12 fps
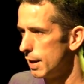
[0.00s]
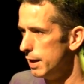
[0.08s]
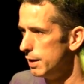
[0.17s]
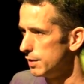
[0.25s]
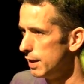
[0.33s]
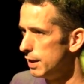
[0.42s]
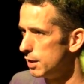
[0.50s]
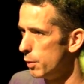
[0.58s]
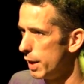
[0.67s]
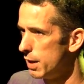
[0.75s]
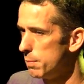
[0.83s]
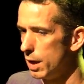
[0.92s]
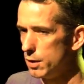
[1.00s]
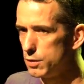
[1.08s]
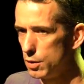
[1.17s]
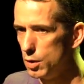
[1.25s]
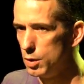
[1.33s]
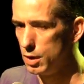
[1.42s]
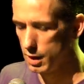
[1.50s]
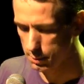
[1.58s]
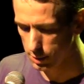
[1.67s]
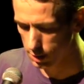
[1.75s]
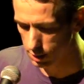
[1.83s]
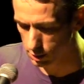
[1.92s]
And it's eating away at my soul, and
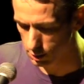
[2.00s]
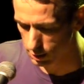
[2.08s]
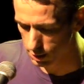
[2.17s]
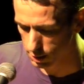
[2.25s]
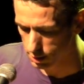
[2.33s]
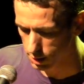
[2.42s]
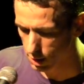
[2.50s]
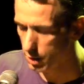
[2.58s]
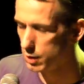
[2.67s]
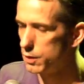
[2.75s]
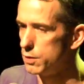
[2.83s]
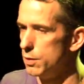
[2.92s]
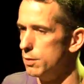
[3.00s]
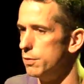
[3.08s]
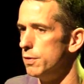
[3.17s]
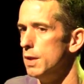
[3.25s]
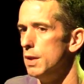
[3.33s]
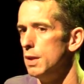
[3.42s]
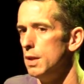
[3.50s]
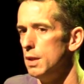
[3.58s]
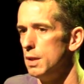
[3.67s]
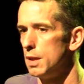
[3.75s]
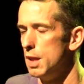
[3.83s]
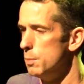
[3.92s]
I'm going to need years of
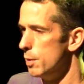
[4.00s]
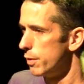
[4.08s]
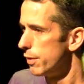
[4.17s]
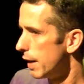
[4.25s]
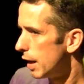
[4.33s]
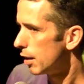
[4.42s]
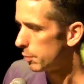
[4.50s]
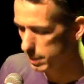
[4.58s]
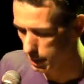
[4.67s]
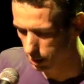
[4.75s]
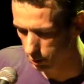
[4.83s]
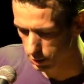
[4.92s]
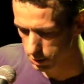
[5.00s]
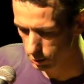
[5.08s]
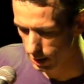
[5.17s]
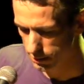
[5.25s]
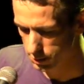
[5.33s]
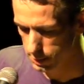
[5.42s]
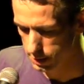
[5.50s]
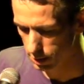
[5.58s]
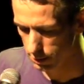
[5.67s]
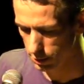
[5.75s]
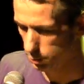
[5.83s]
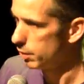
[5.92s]
chemotherapy, which will have to be
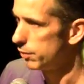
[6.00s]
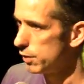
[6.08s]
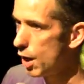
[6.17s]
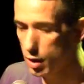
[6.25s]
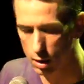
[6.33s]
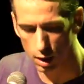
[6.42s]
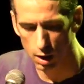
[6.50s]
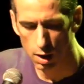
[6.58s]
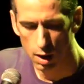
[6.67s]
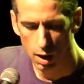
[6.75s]
delivered with a flogger.